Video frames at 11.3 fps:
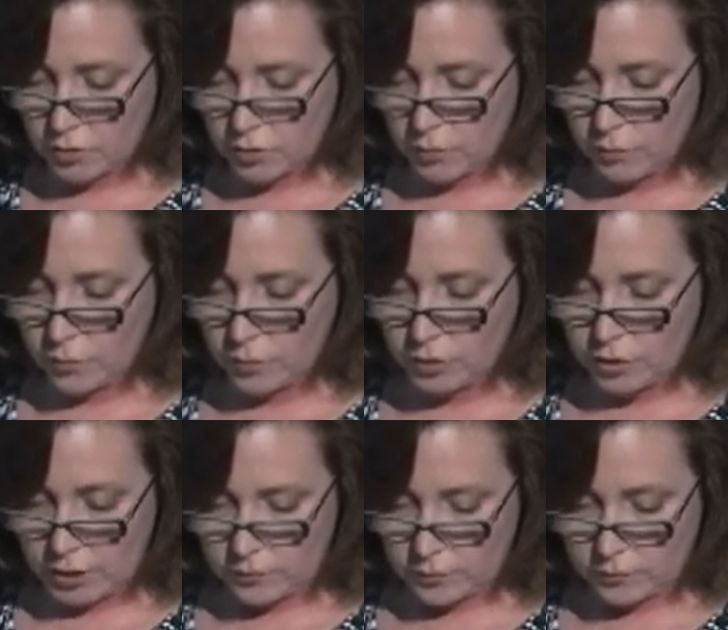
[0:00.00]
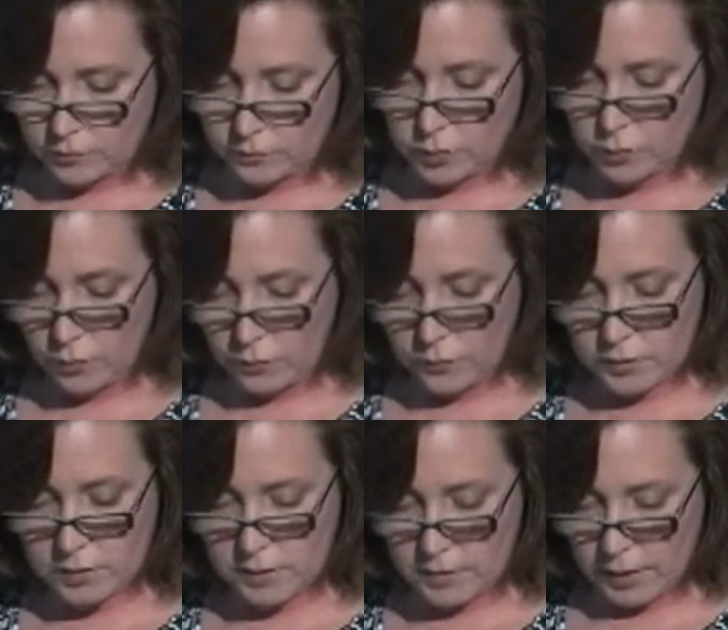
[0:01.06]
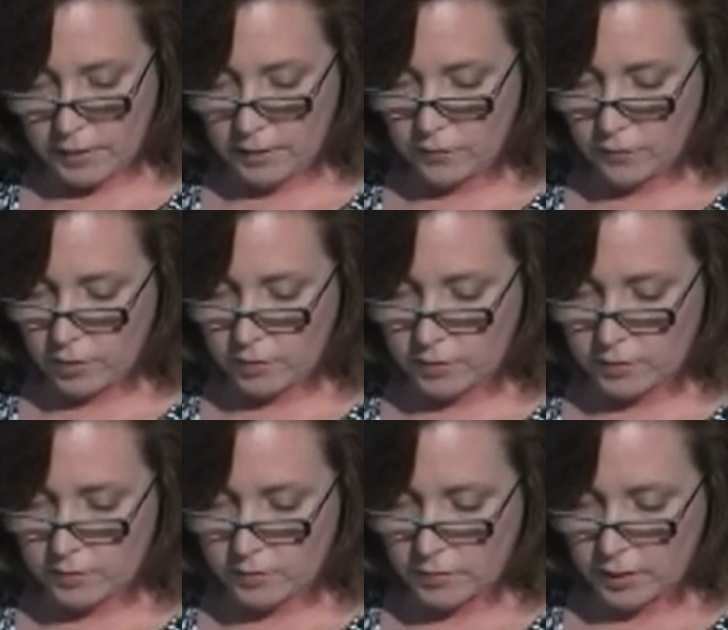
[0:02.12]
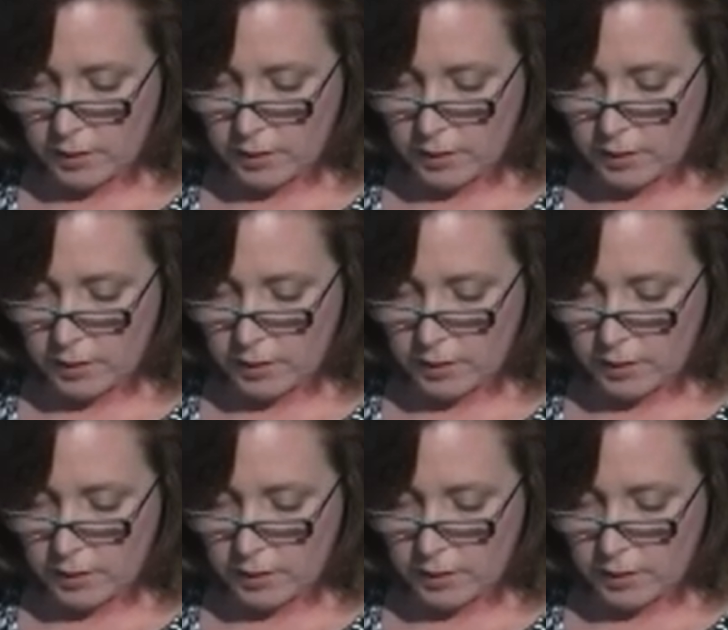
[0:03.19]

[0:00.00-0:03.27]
to a more general Norfolk Society of Arts,